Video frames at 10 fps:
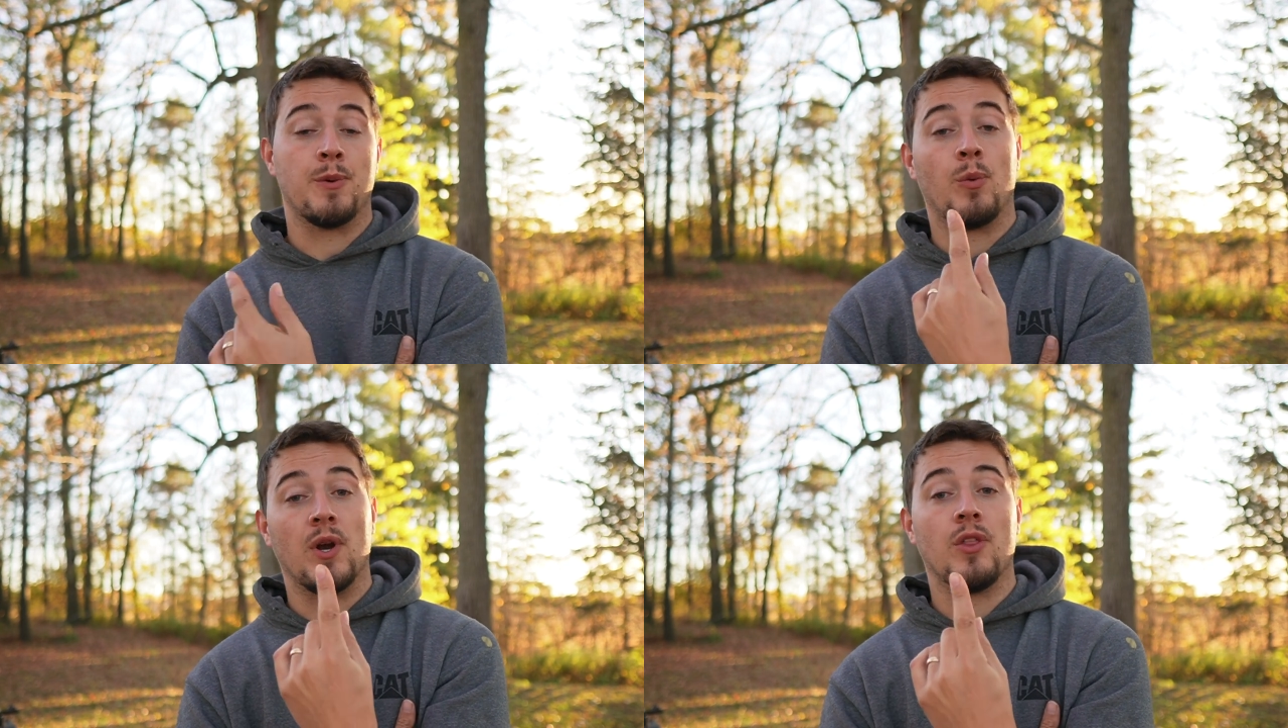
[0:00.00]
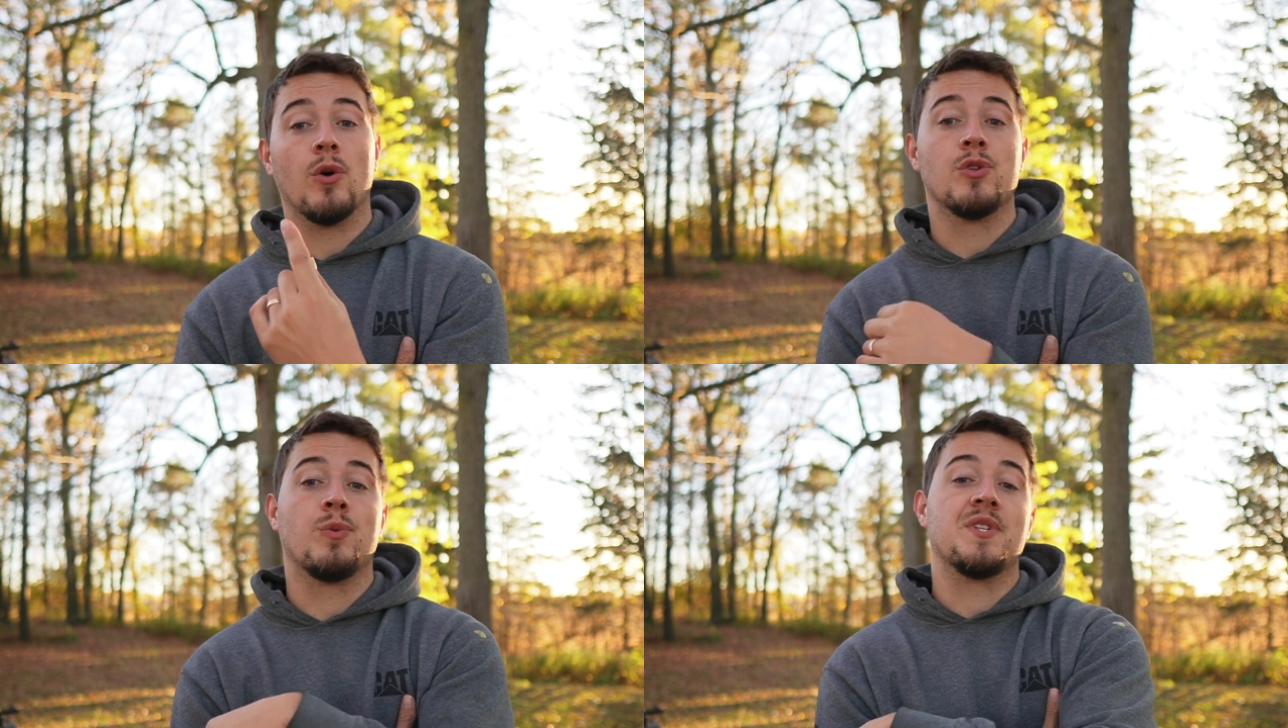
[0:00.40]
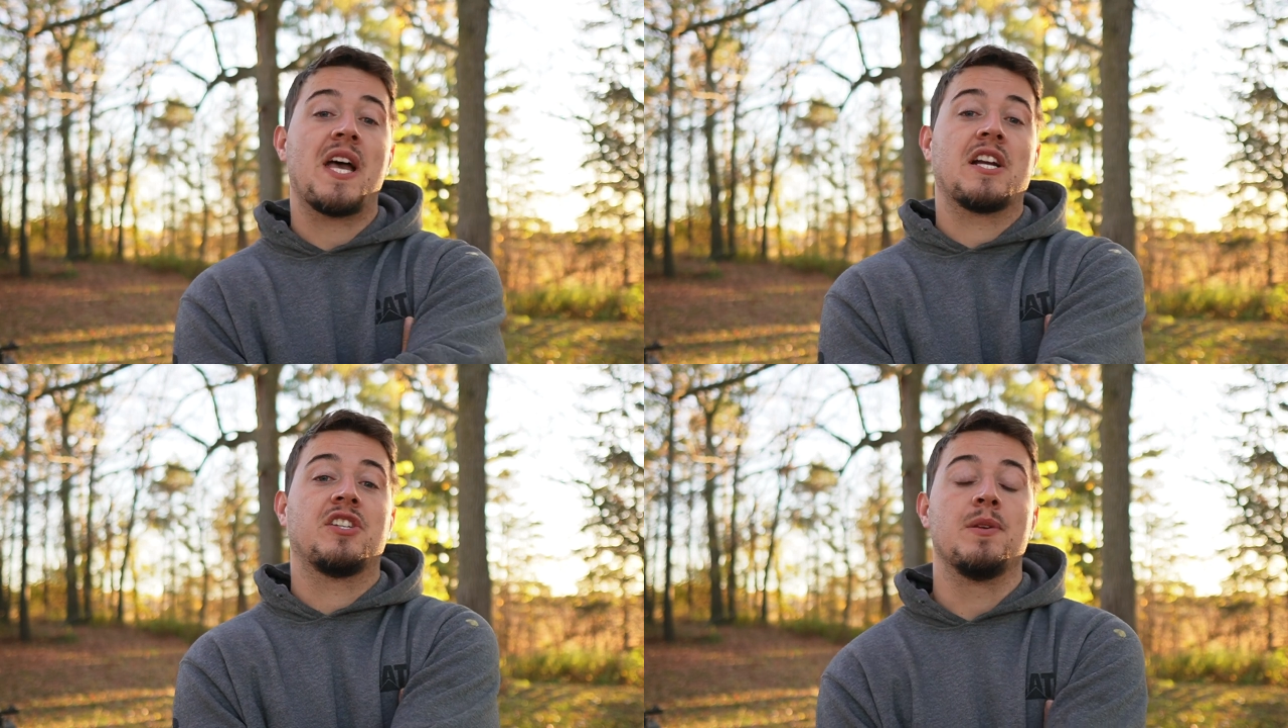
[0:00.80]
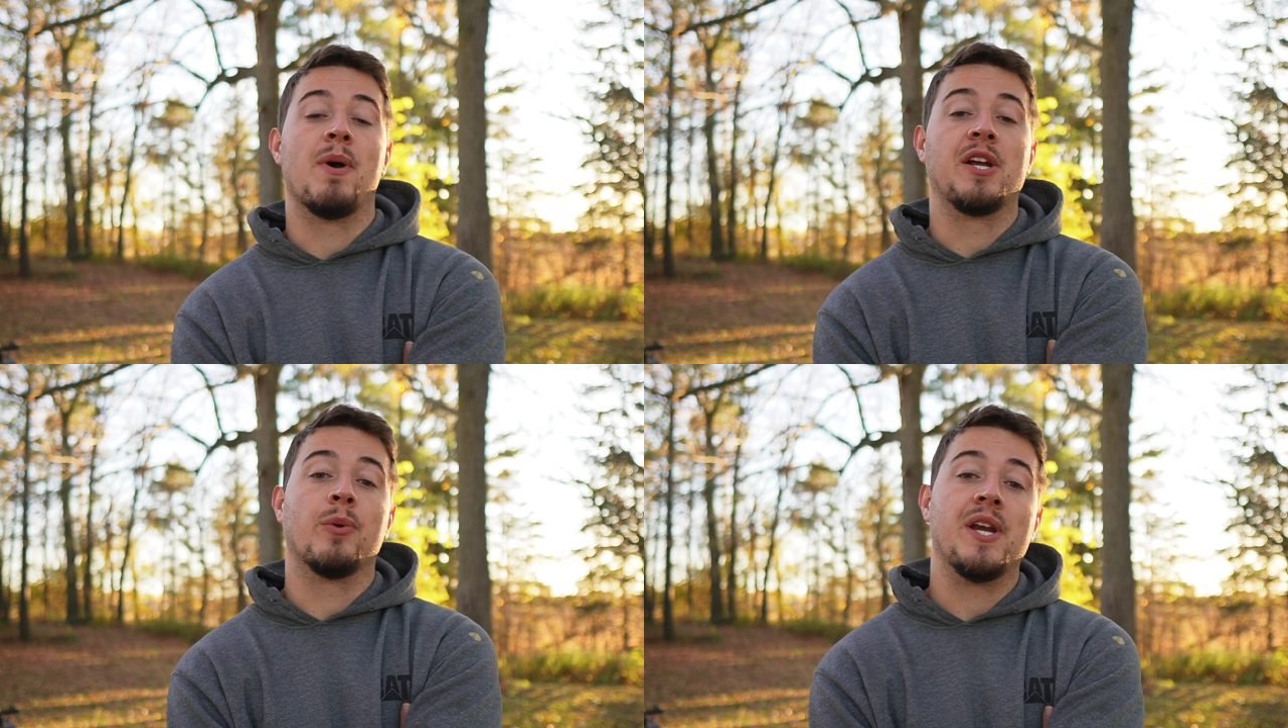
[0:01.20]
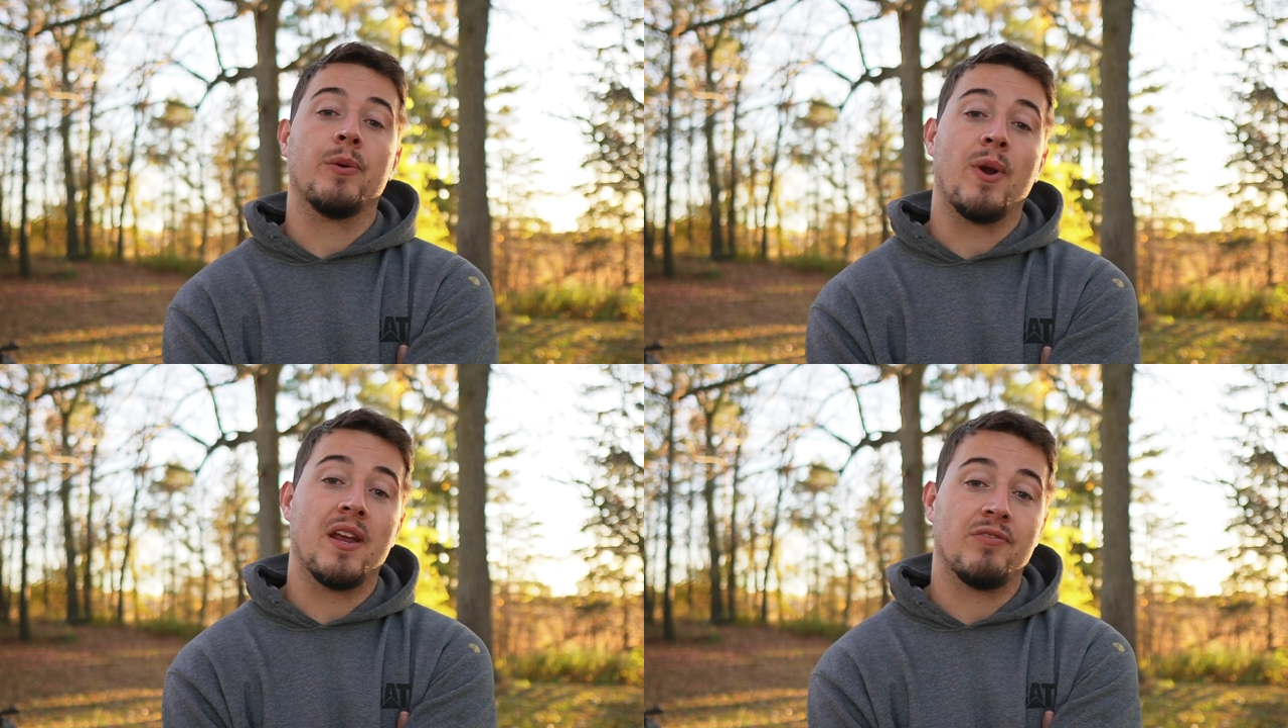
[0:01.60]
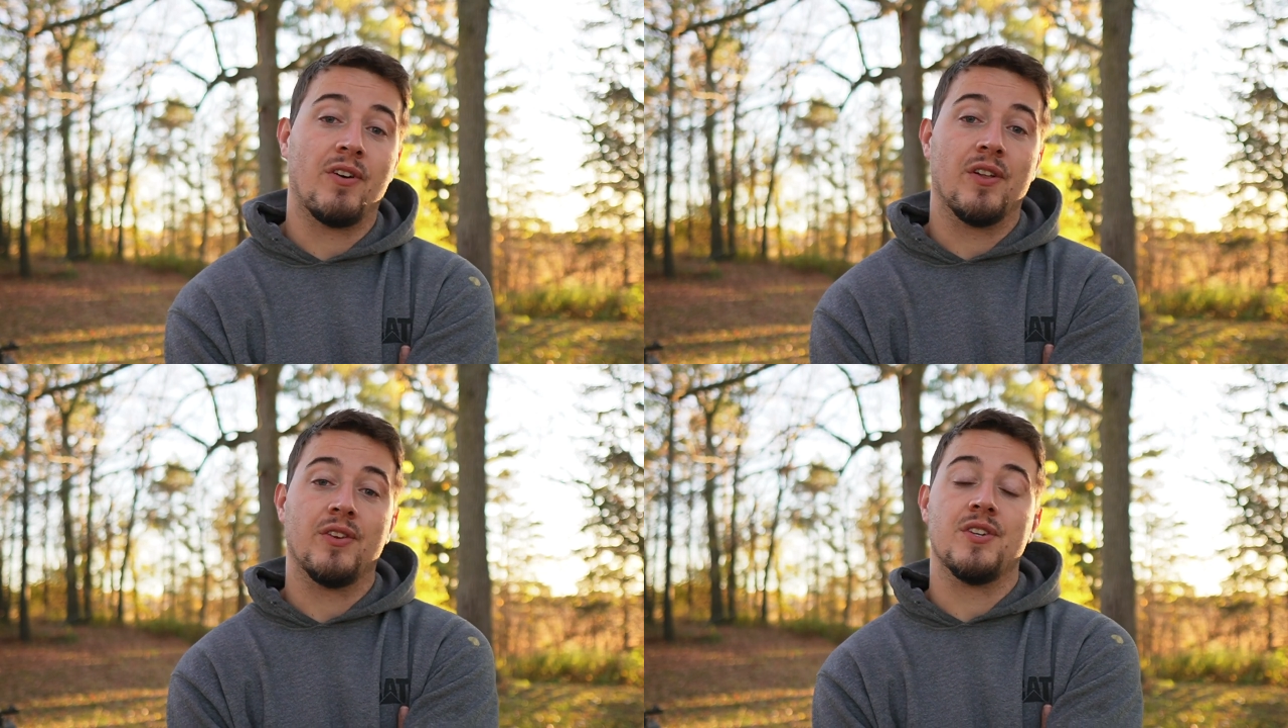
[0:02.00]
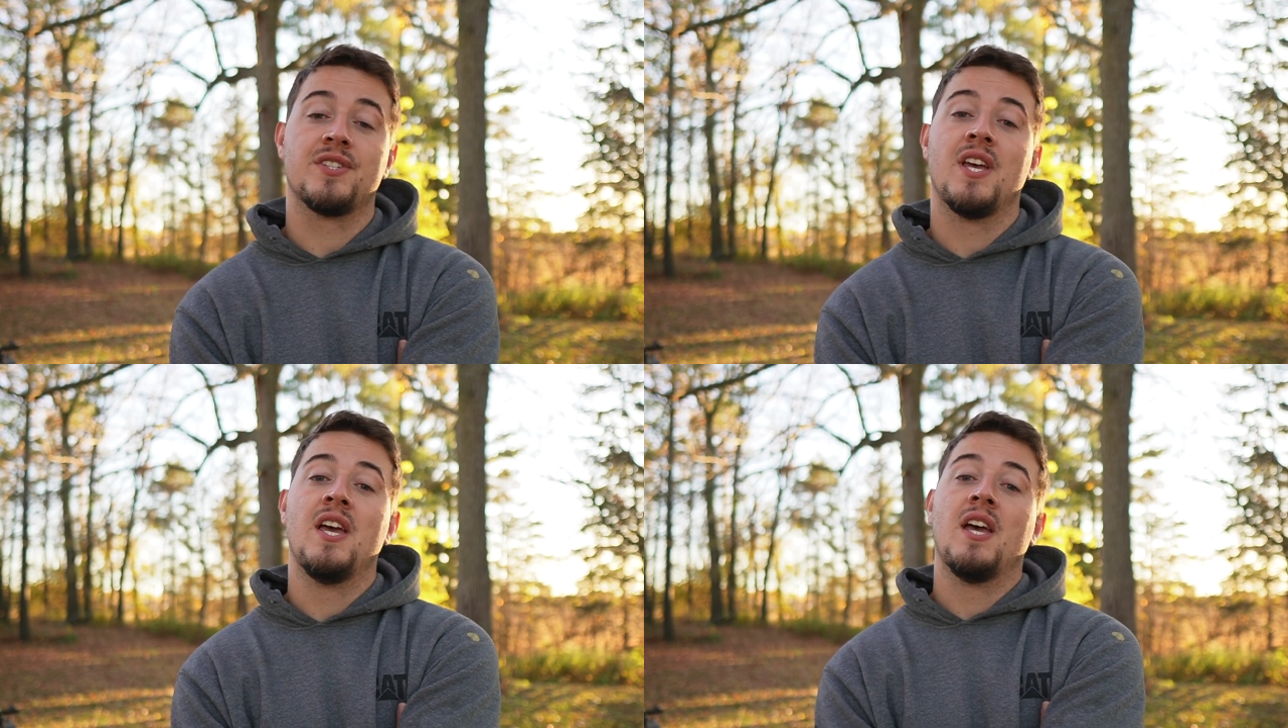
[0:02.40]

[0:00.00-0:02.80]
but one of those was actually my great-grandfather's